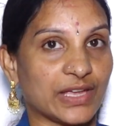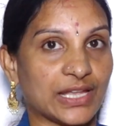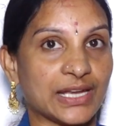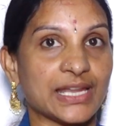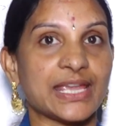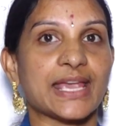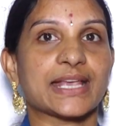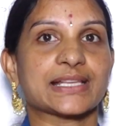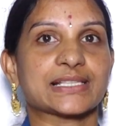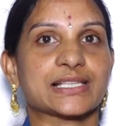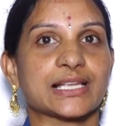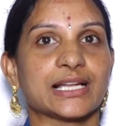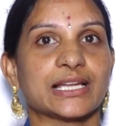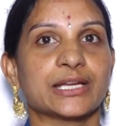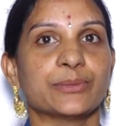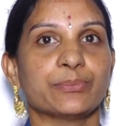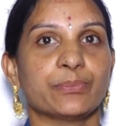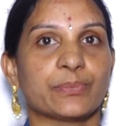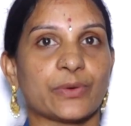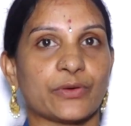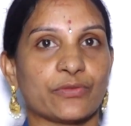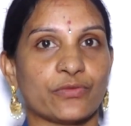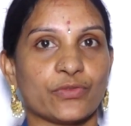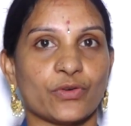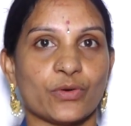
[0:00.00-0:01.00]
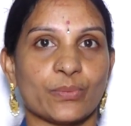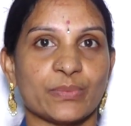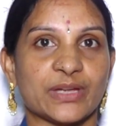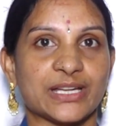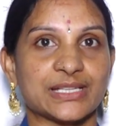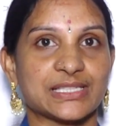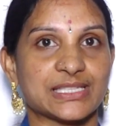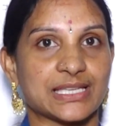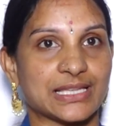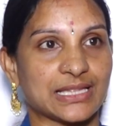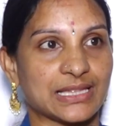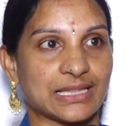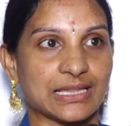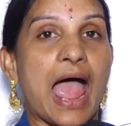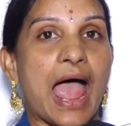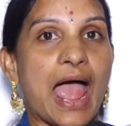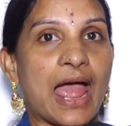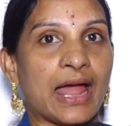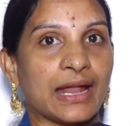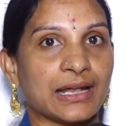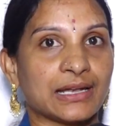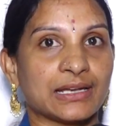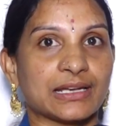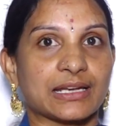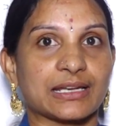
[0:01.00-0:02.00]
very excellent performance in,
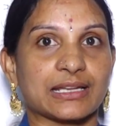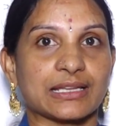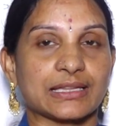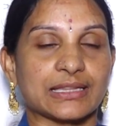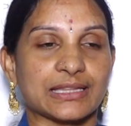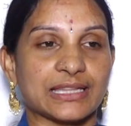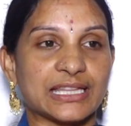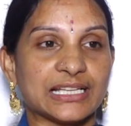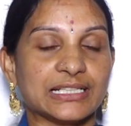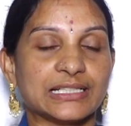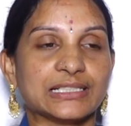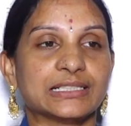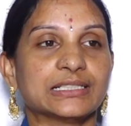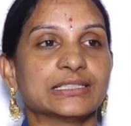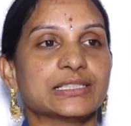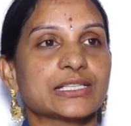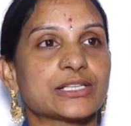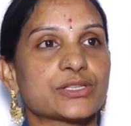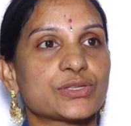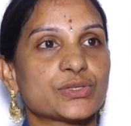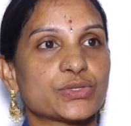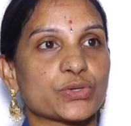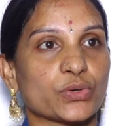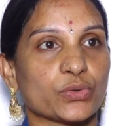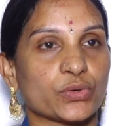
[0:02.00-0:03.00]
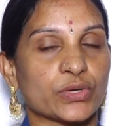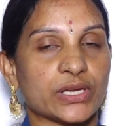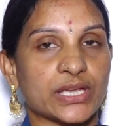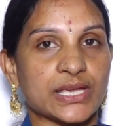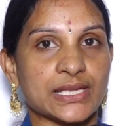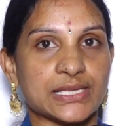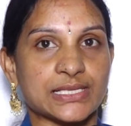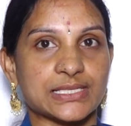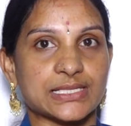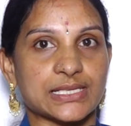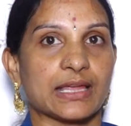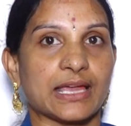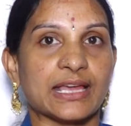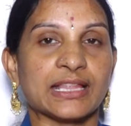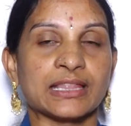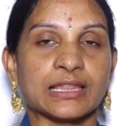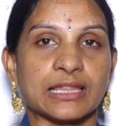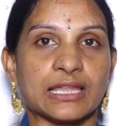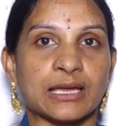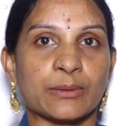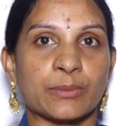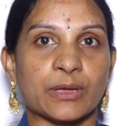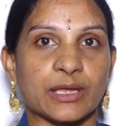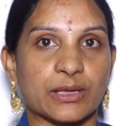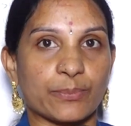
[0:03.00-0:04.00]
and they learn the stories in
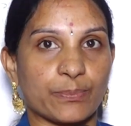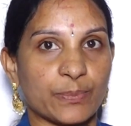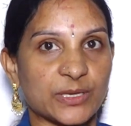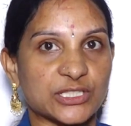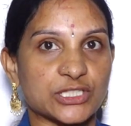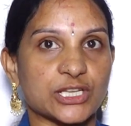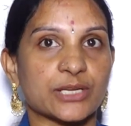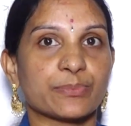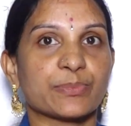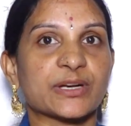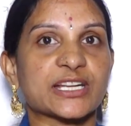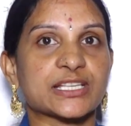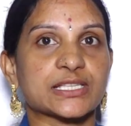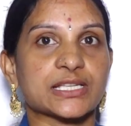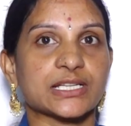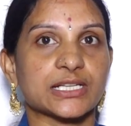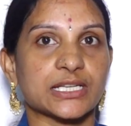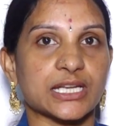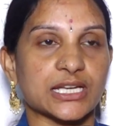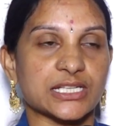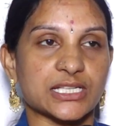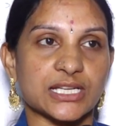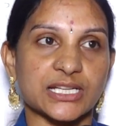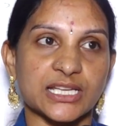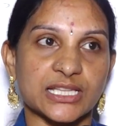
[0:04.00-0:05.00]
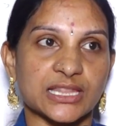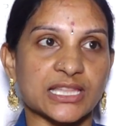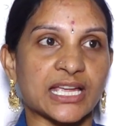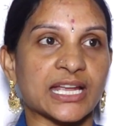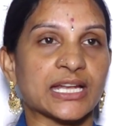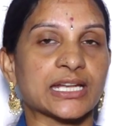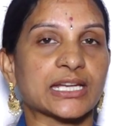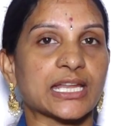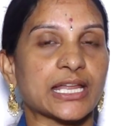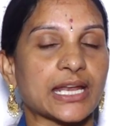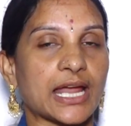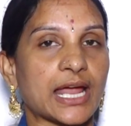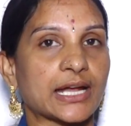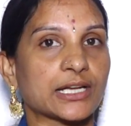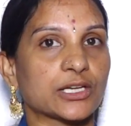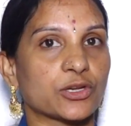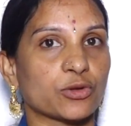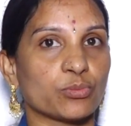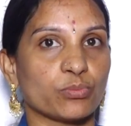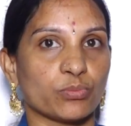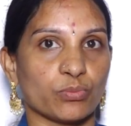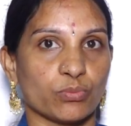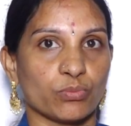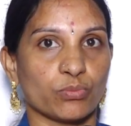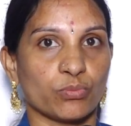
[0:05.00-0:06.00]
the picture presentation in the
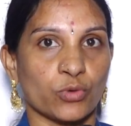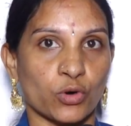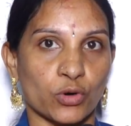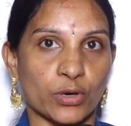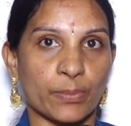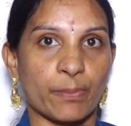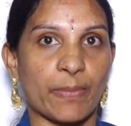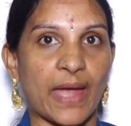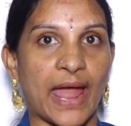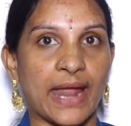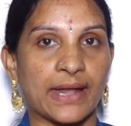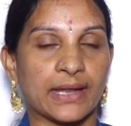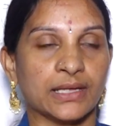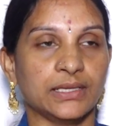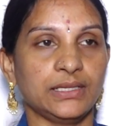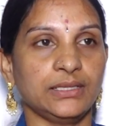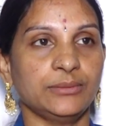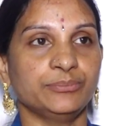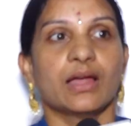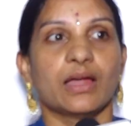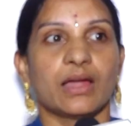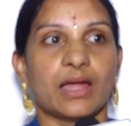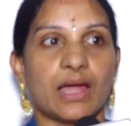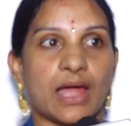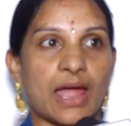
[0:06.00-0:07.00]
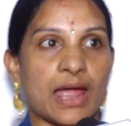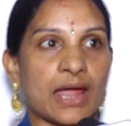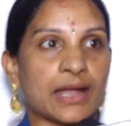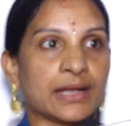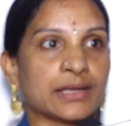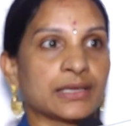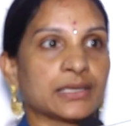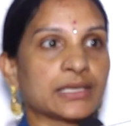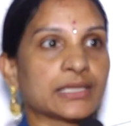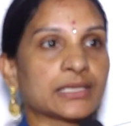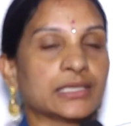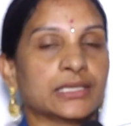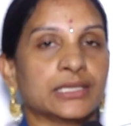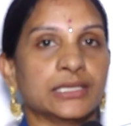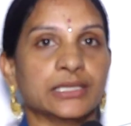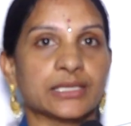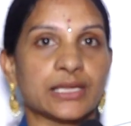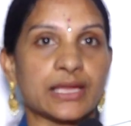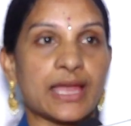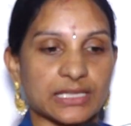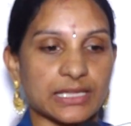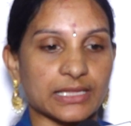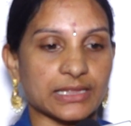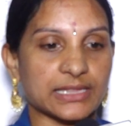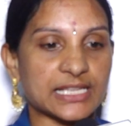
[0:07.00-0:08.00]
interactive board panel. And
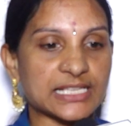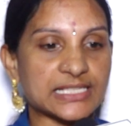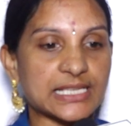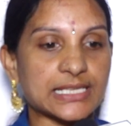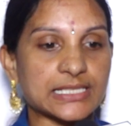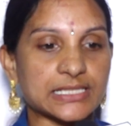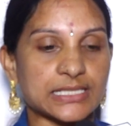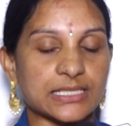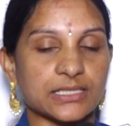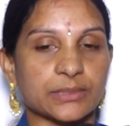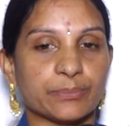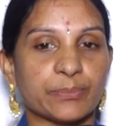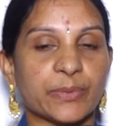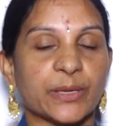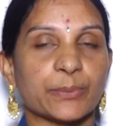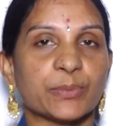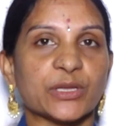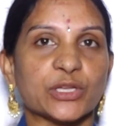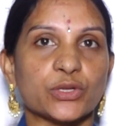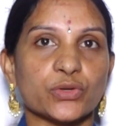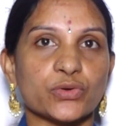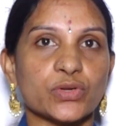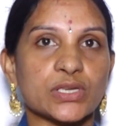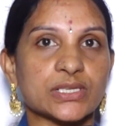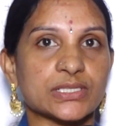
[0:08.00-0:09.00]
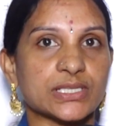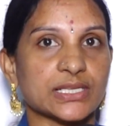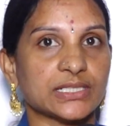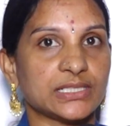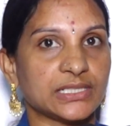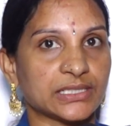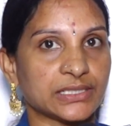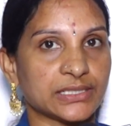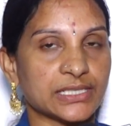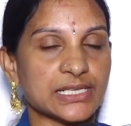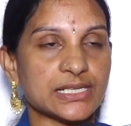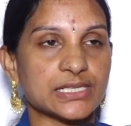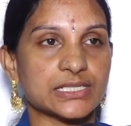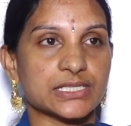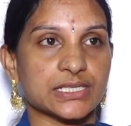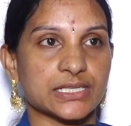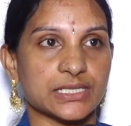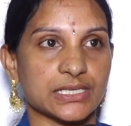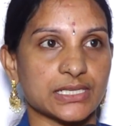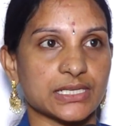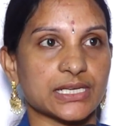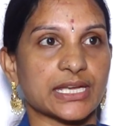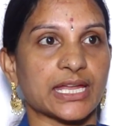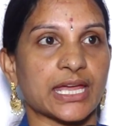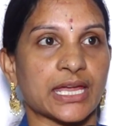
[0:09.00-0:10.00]
this is the PP2 is the learning
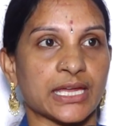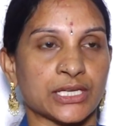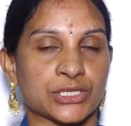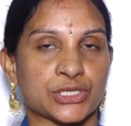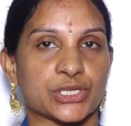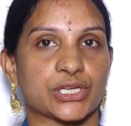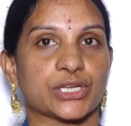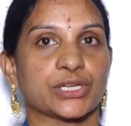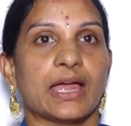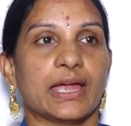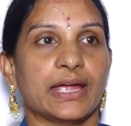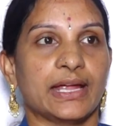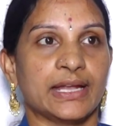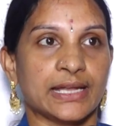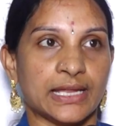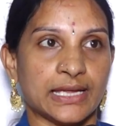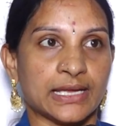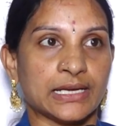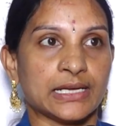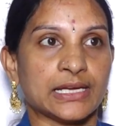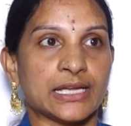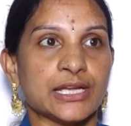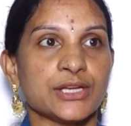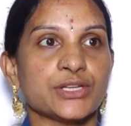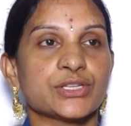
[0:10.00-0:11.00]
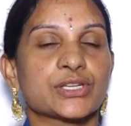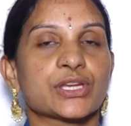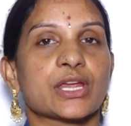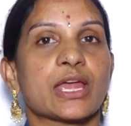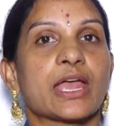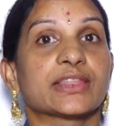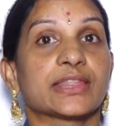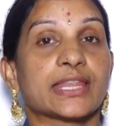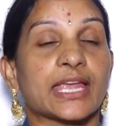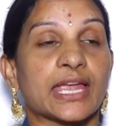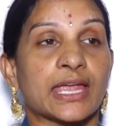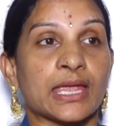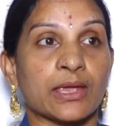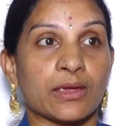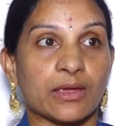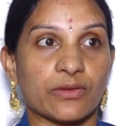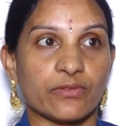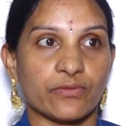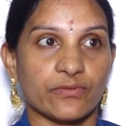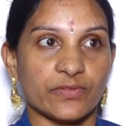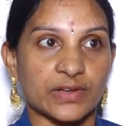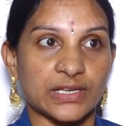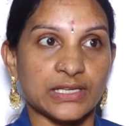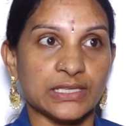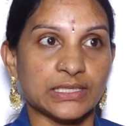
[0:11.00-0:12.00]
stage in English. They
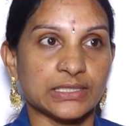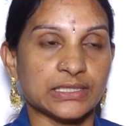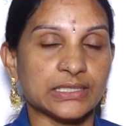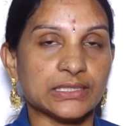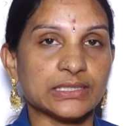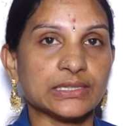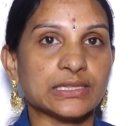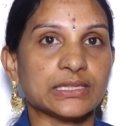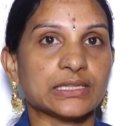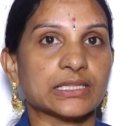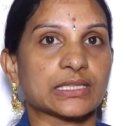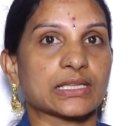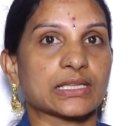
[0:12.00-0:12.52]
will learn